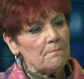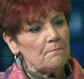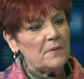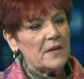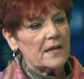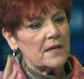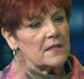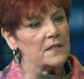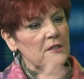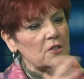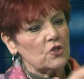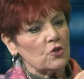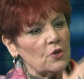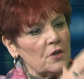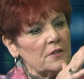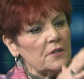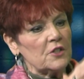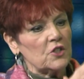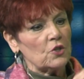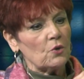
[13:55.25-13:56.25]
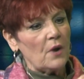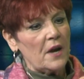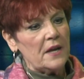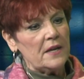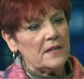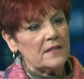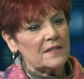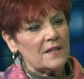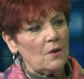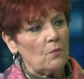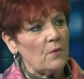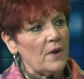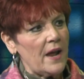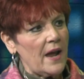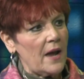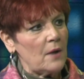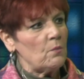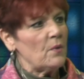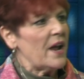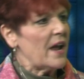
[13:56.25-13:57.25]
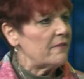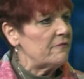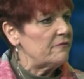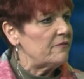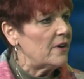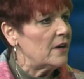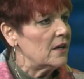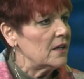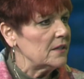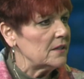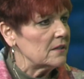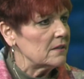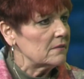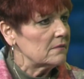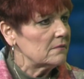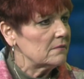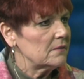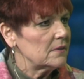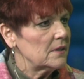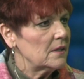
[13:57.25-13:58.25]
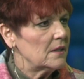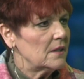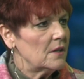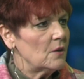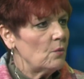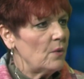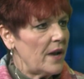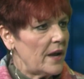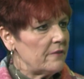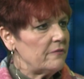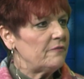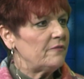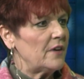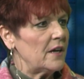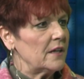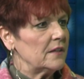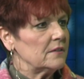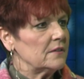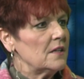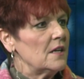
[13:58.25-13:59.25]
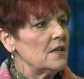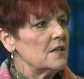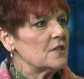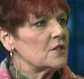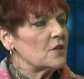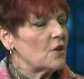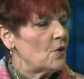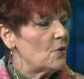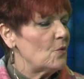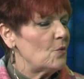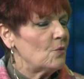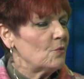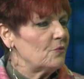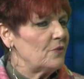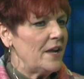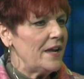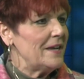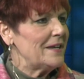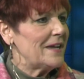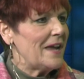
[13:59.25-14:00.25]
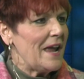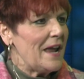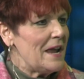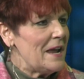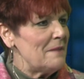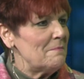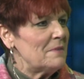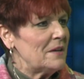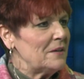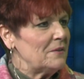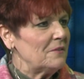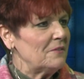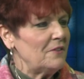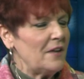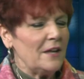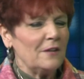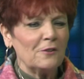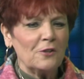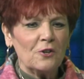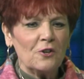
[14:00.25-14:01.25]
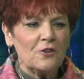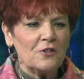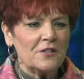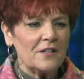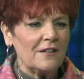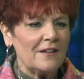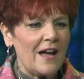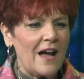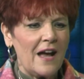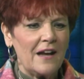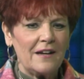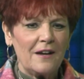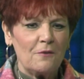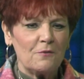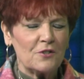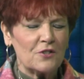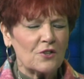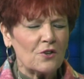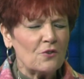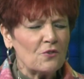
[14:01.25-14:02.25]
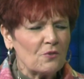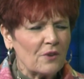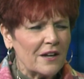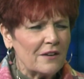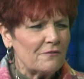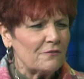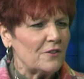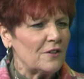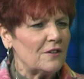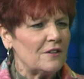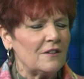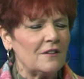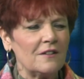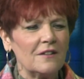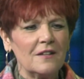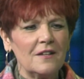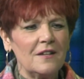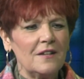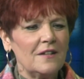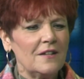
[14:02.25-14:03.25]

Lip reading: Because during the trainings that we had fun. We had fun. So they came and they learned a lot. I was so grateful.